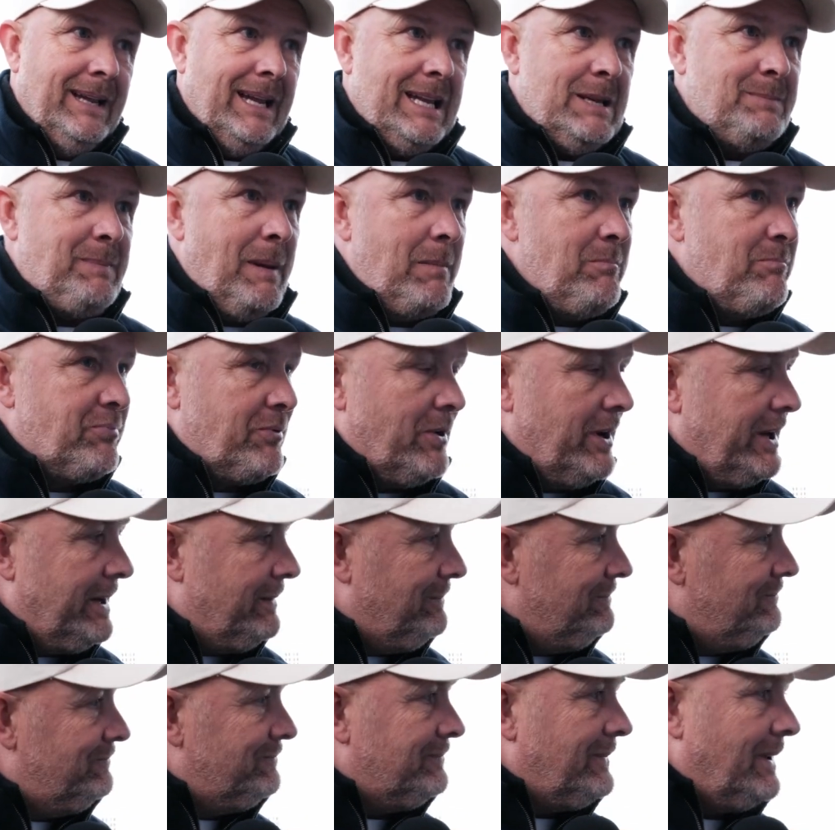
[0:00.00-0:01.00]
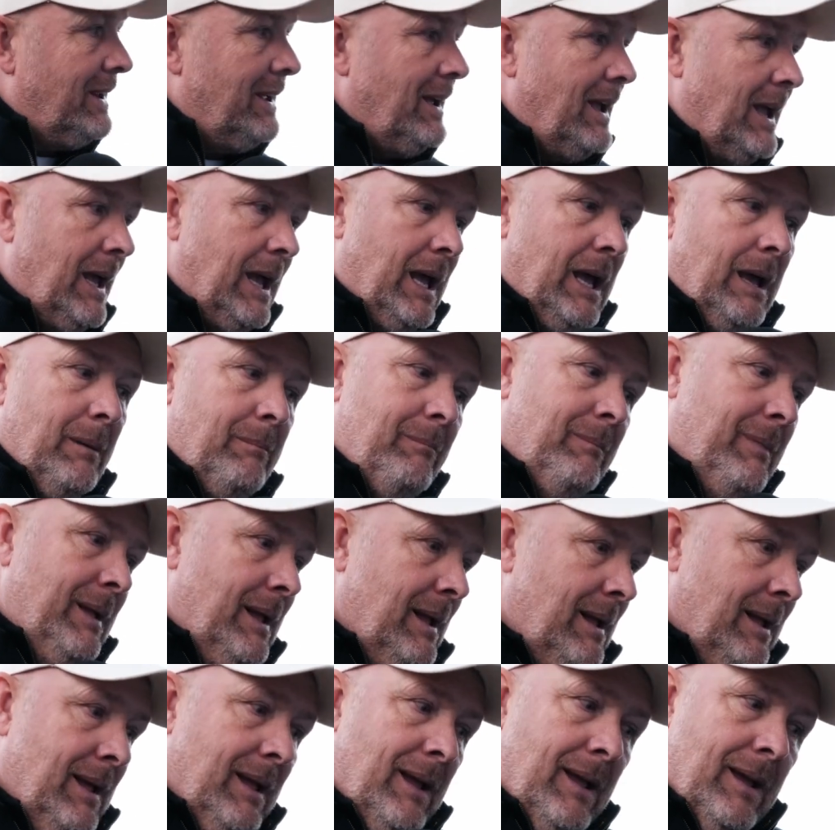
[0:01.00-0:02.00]
He's been brilliant.
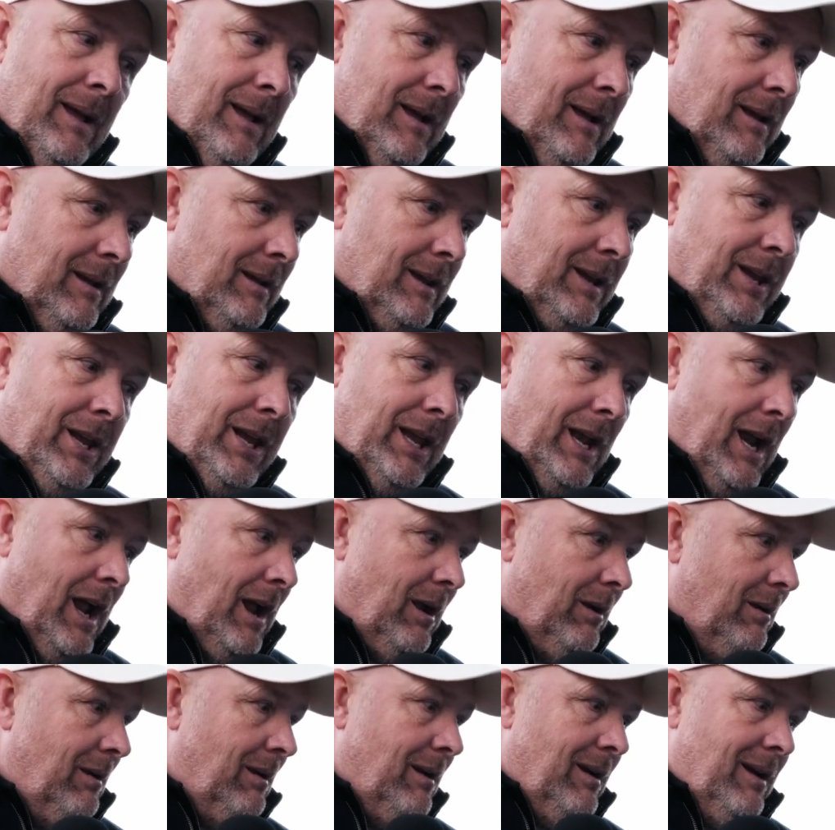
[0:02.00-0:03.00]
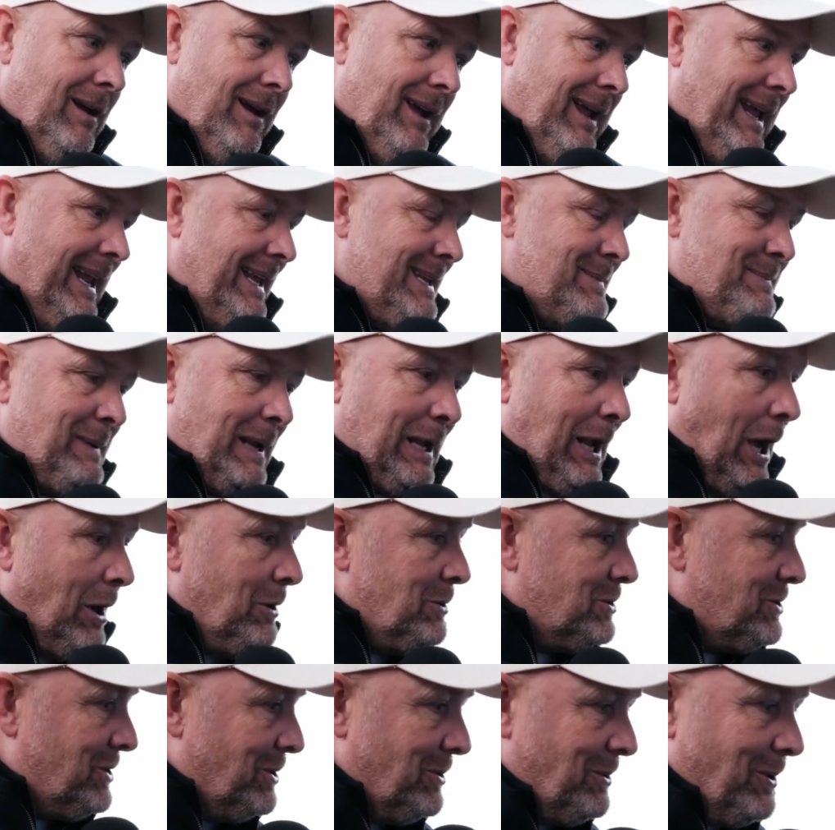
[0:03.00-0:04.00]
He's my
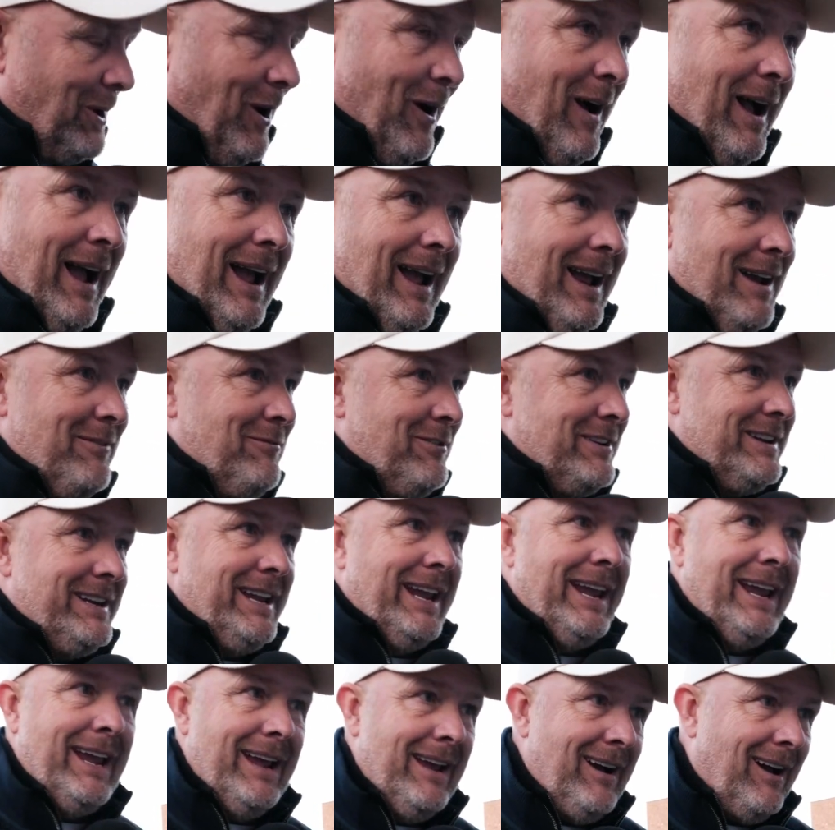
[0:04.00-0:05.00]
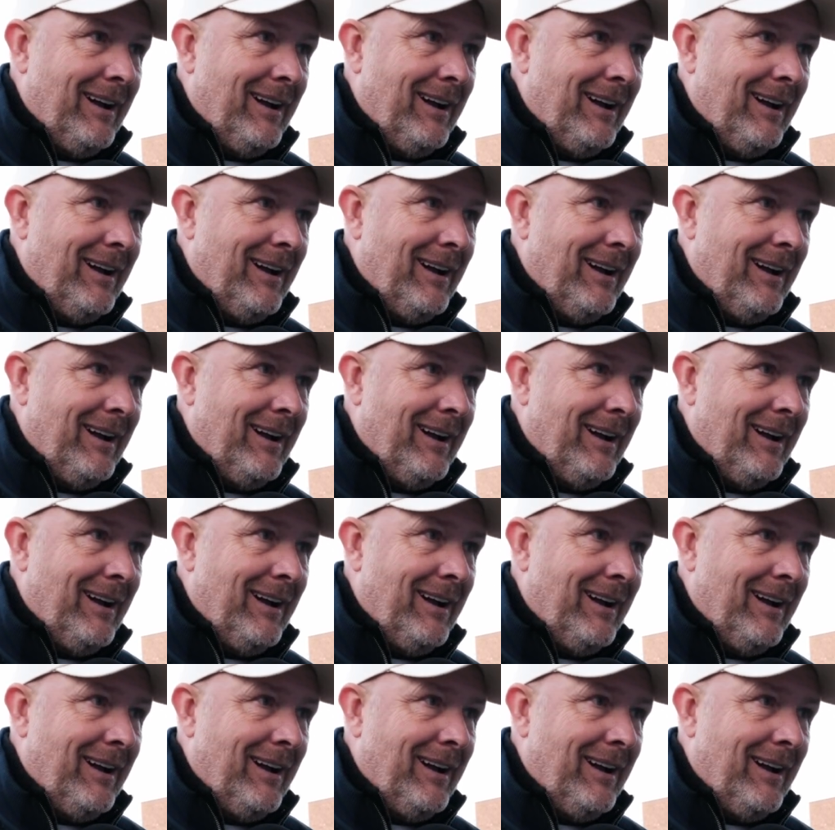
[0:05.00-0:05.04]
go-to guy every year.